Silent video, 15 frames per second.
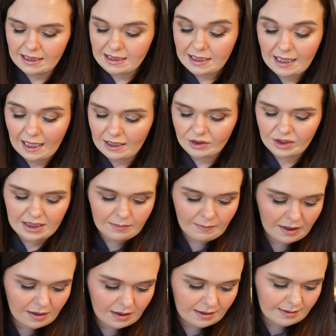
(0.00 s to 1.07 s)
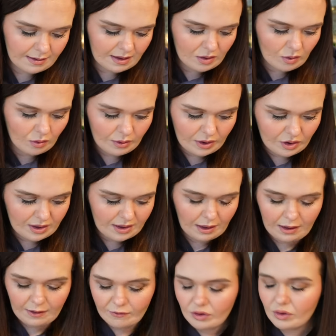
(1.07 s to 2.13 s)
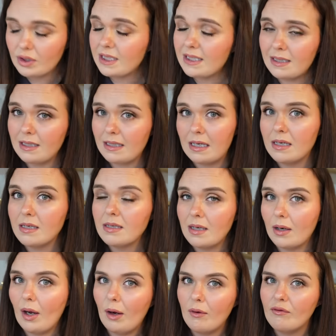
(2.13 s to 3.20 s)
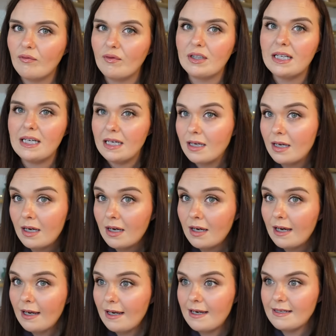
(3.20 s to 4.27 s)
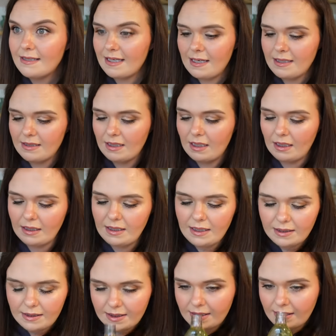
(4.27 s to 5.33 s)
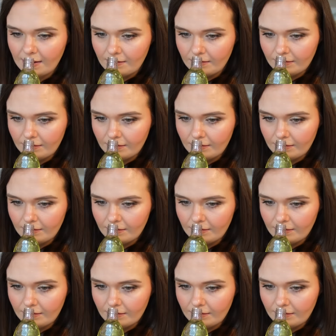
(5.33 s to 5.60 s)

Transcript: I didn't actually smell this in store I just kind of trusted it so hopefully it is nice